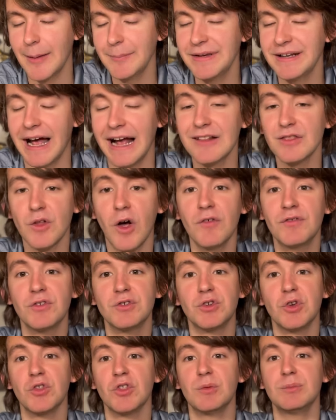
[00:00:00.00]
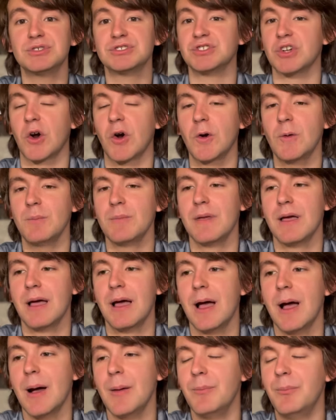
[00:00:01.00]
mean, I love to do them, sure,
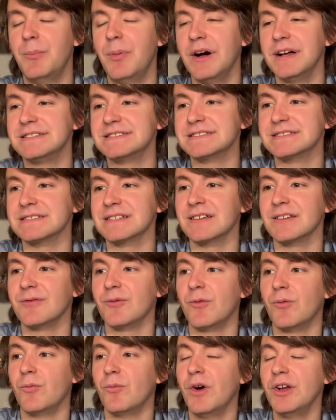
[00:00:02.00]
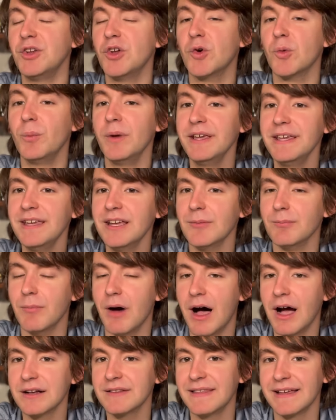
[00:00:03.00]
but when you're making a
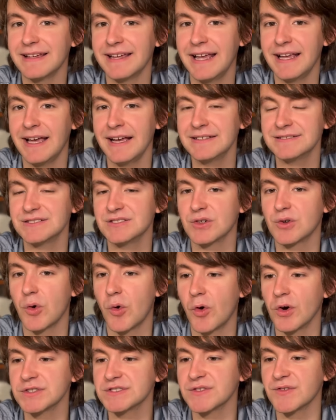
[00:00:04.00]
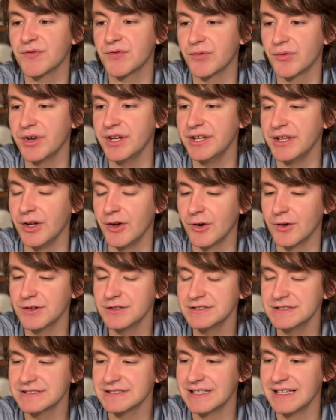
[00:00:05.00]
mock that takes the course of 3
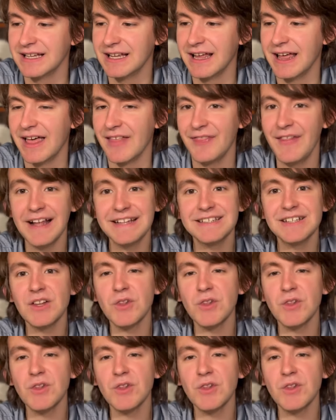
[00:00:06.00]
years, that's a